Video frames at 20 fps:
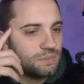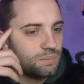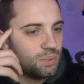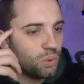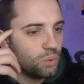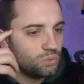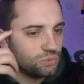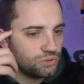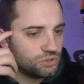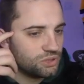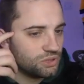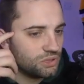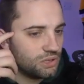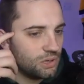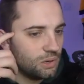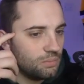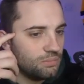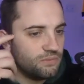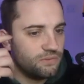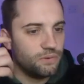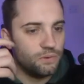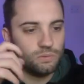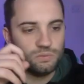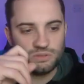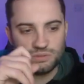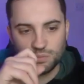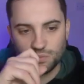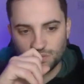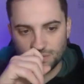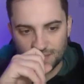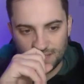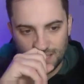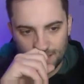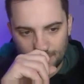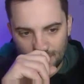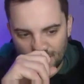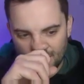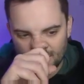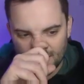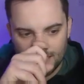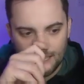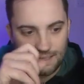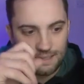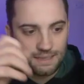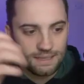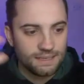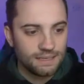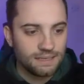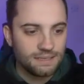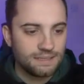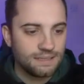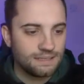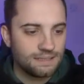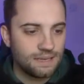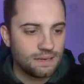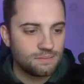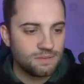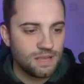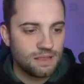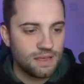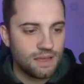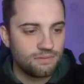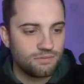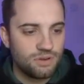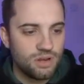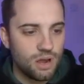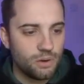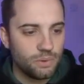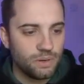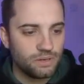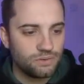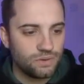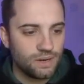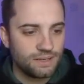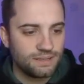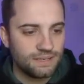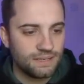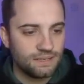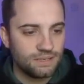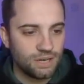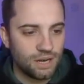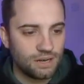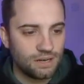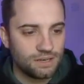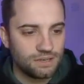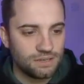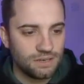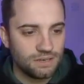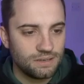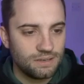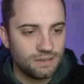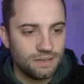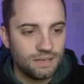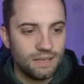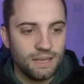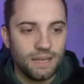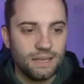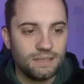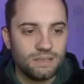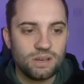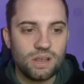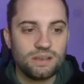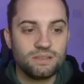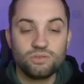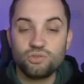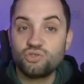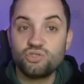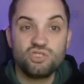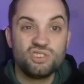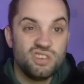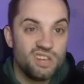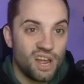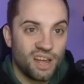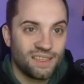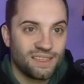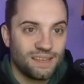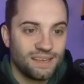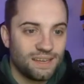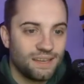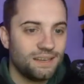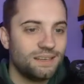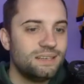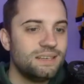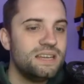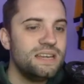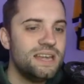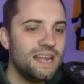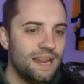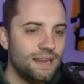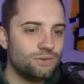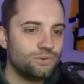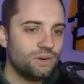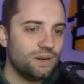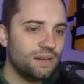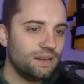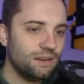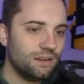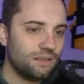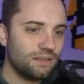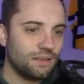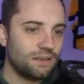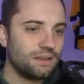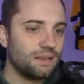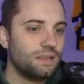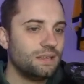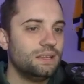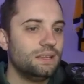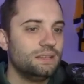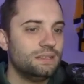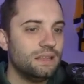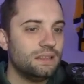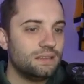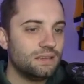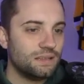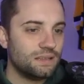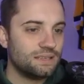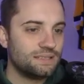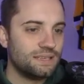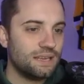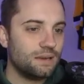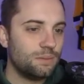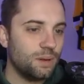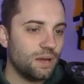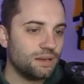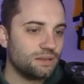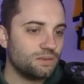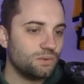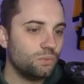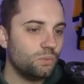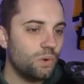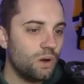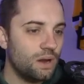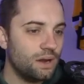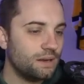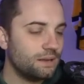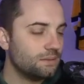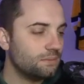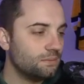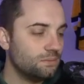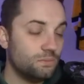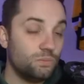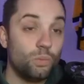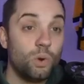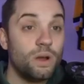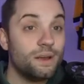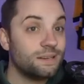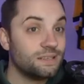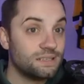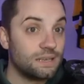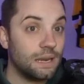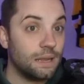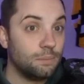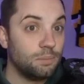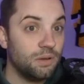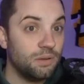balls just lump forward towards centre-backs, because it seems that they have no interest in challenge. It's just nothing. Literally nothing. Then the other centre-backs are wide asleep.